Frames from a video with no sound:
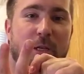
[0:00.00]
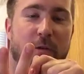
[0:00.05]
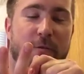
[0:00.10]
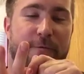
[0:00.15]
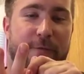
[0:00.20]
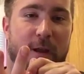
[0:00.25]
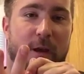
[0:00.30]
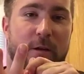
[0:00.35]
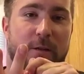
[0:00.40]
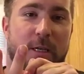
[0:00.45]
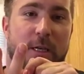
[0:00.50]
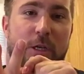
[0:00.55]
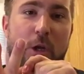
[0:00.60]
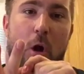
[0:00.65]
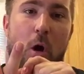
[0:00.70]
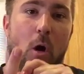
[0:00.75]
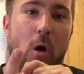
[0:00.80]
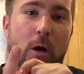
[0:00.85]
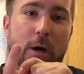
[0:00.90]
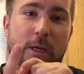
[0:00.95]
two fingers as
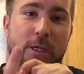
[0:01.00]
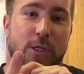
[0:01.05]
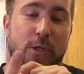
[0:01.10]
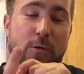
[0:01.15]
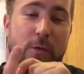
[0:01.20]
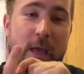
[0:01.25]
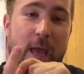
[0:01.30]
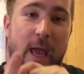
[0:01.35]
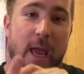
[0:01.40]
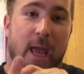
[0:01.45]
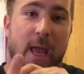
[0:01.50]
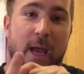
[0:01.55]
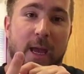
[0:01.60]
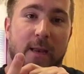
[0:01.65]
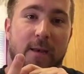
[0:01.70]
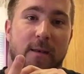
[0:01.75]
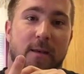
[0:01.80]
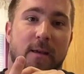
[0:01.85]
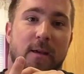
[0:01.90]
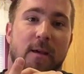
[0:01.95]
hard as you
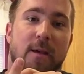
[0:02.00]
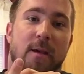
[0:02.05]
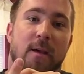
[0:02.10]
can,